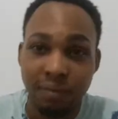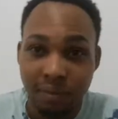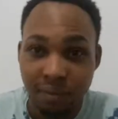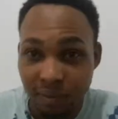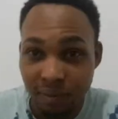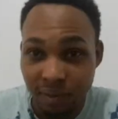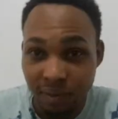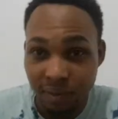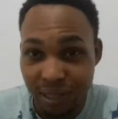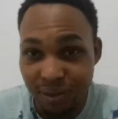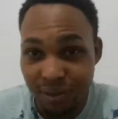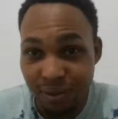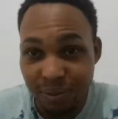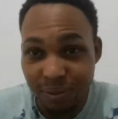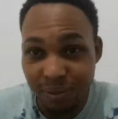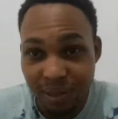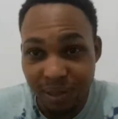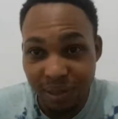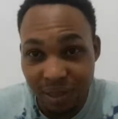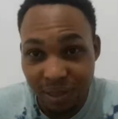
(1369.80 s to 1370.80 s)
You see what I
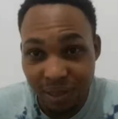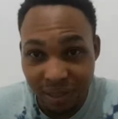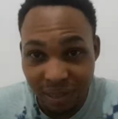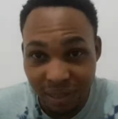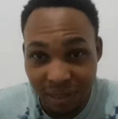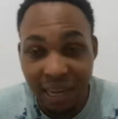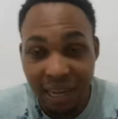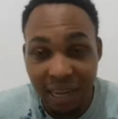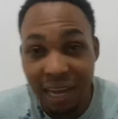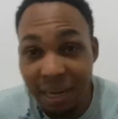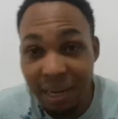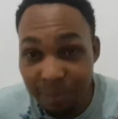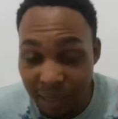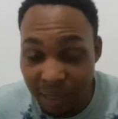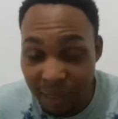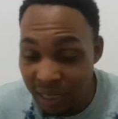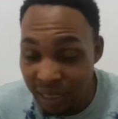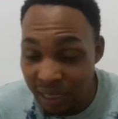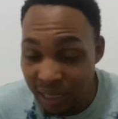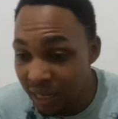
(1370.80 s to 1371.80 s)
say? Then call him
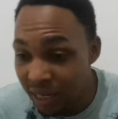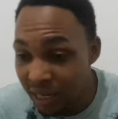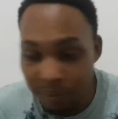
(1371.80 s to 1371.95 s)
the alien